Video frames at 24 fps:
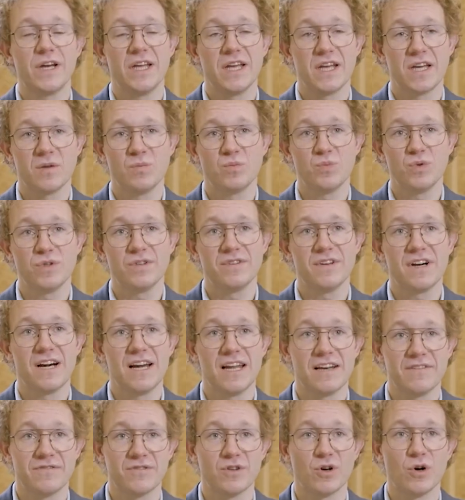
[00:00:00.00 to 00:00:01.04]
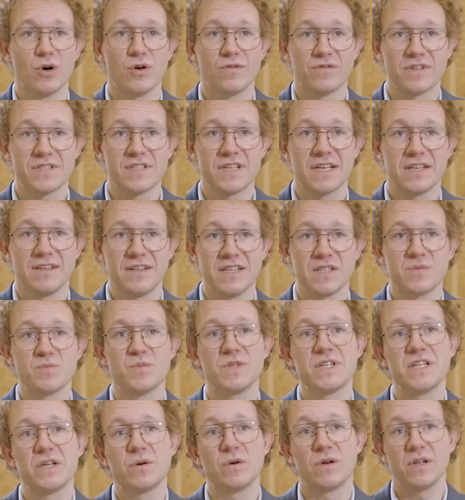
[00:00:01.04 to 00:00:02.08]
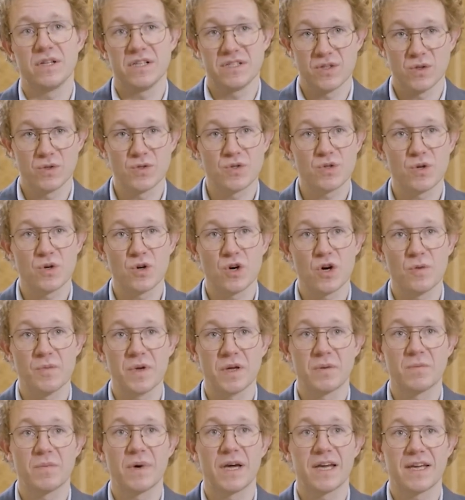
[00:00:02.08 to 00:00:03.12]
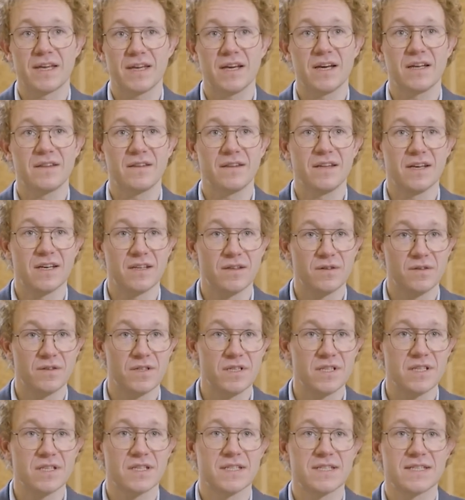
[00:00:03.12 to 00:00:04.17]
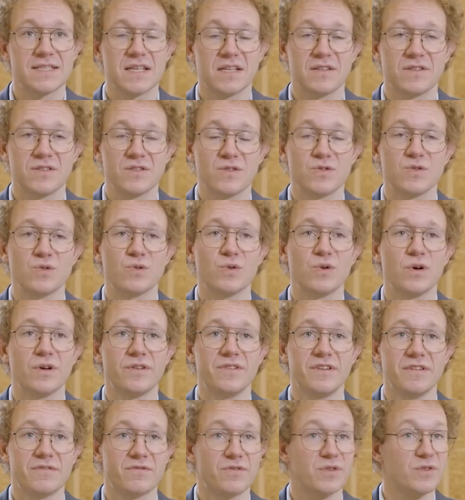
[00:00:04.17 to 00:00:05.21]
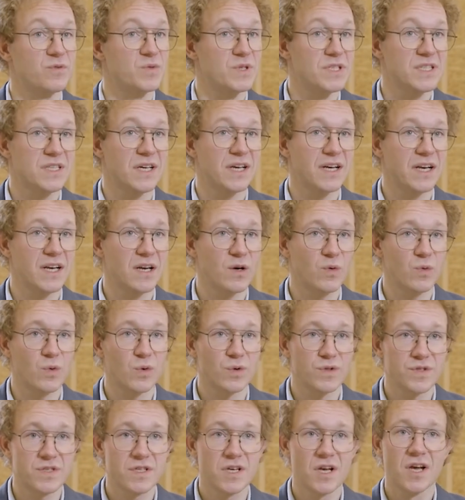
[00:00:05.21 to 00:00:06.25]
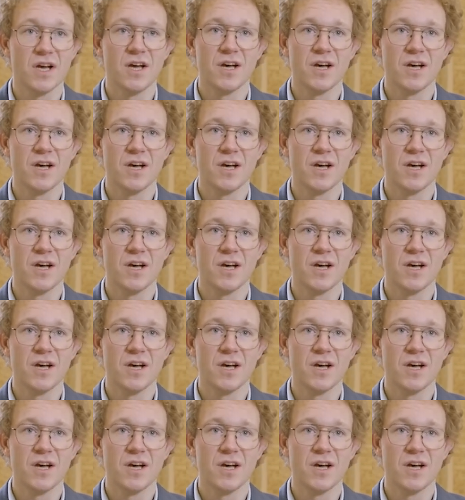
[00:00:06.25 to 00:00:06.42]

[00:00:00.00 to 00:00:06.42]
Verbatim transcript: they can put their leftovers and this material is also coming back and then uh, sent to uh, different recycling routes.